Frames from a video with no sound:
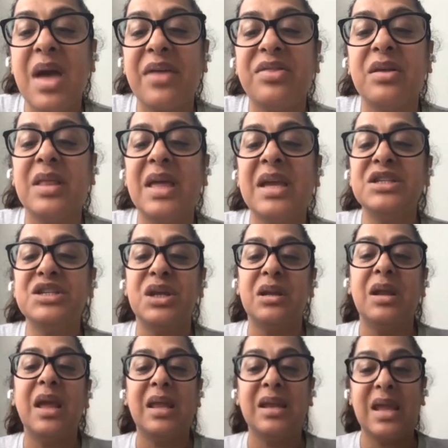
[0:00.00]

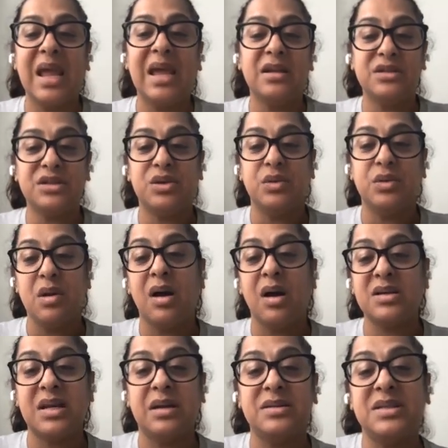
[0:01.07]
methylation in ADA2
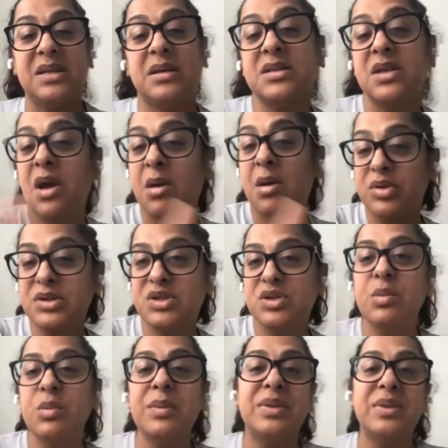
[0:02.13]
knockdown cells,
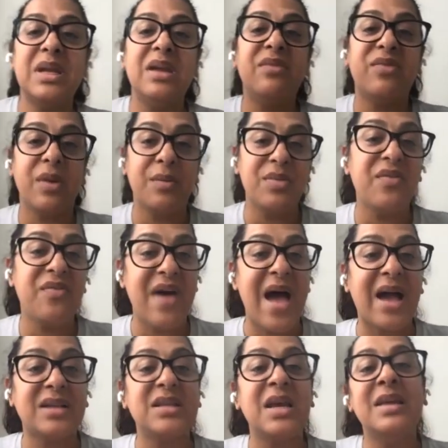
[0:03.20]
presumably from the
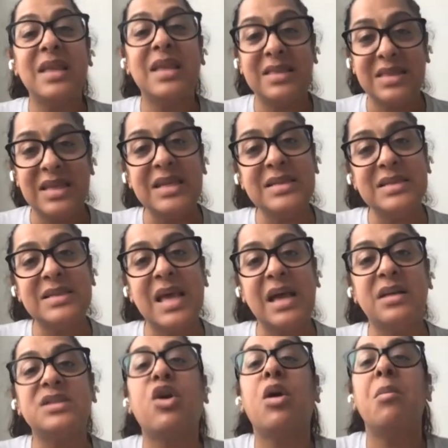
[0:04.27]
fact that these
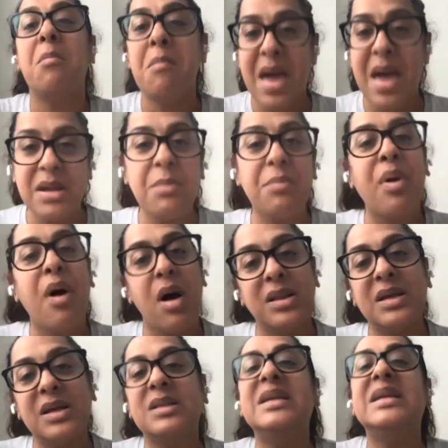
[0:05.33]
cells are
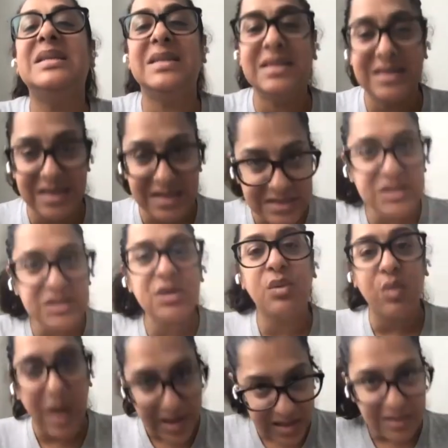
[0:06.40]
metabolically
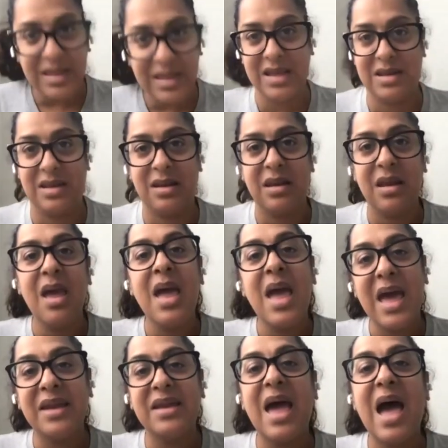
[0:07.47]
dysregulated
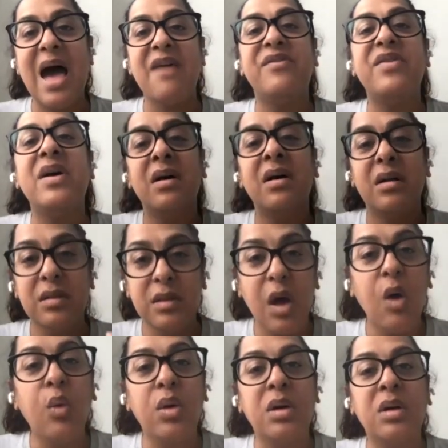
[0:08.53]
and have
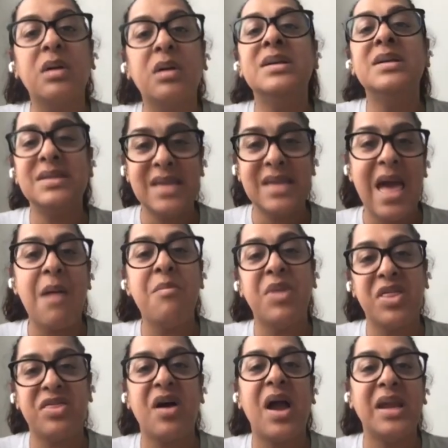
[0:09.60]
lower SAM
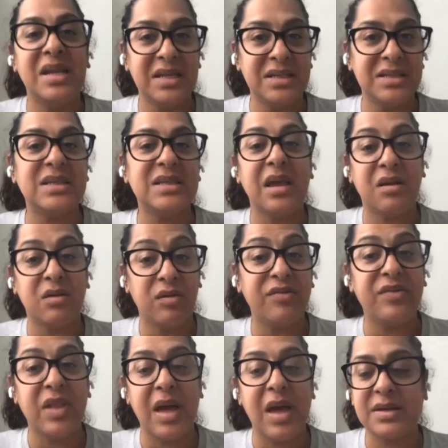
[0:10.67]
methionine cycle
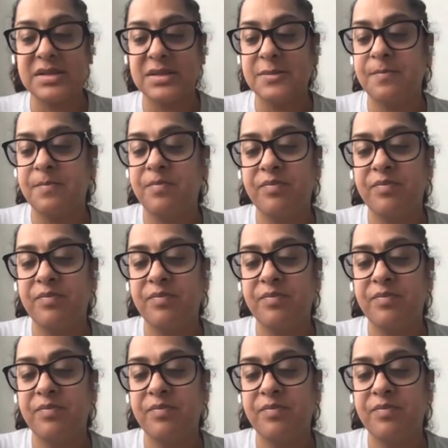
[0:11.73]
flux.